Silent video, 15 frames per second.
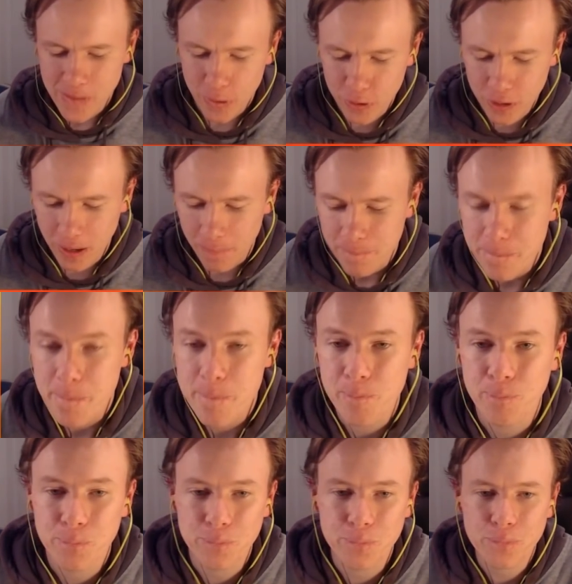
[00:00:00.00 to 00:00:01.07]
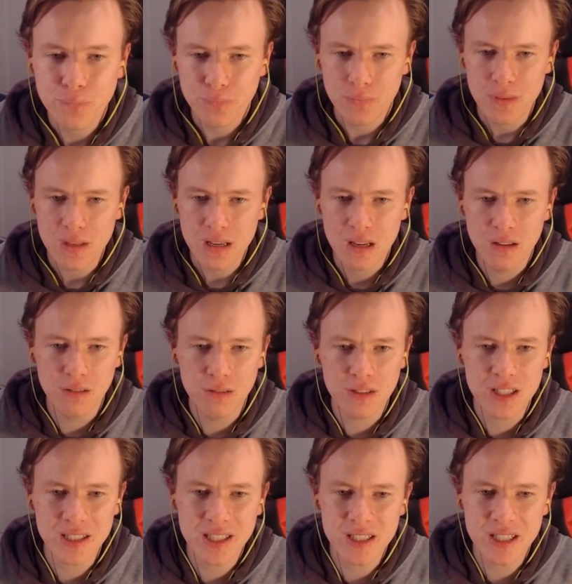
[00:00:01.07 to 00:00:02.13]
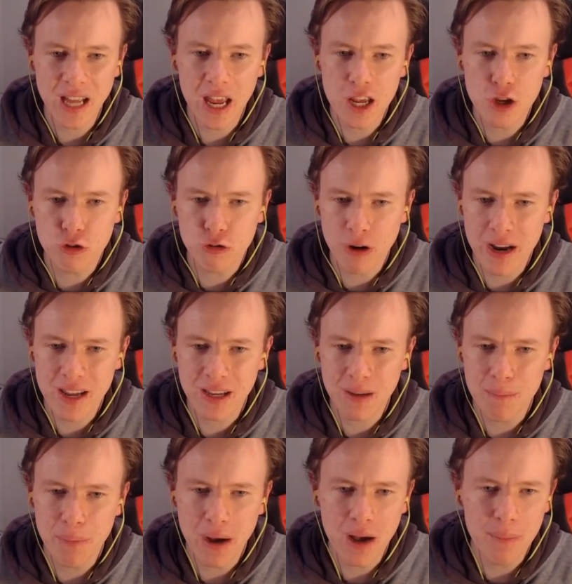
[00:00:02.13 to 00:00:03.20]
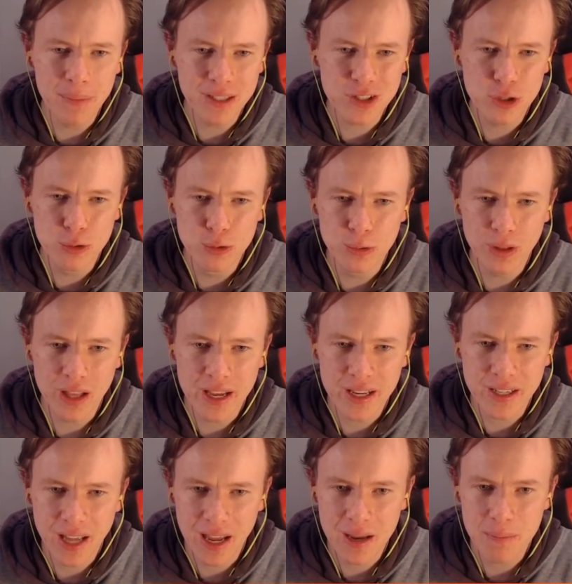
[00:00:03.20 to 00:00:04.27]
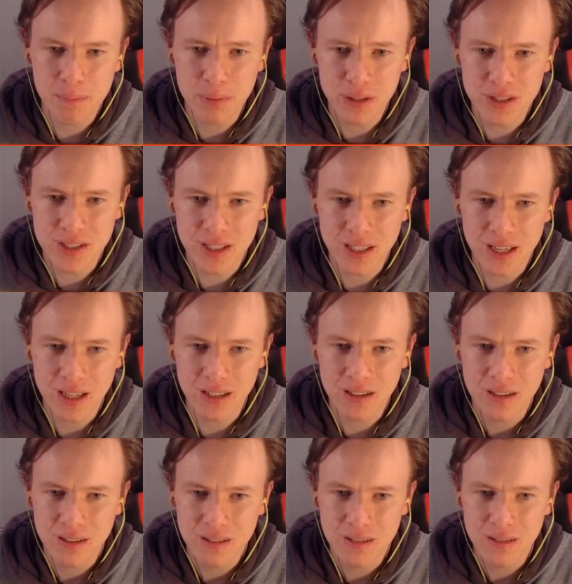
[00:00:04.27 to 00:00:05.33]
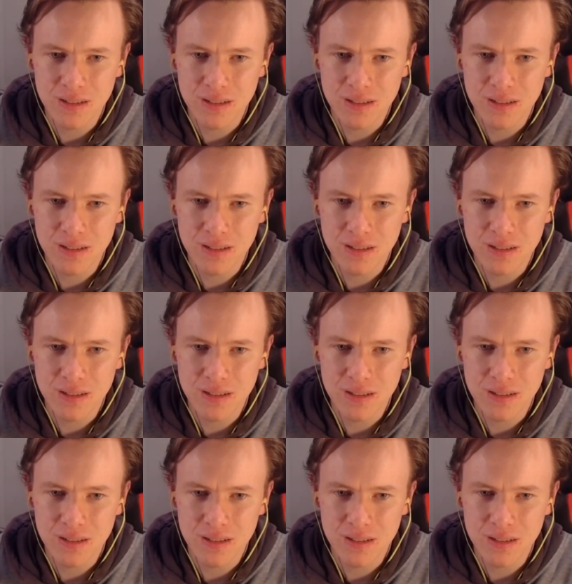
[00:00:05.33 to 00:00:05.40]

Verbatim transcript: Okay. This is a great compartment to land a blizzard in.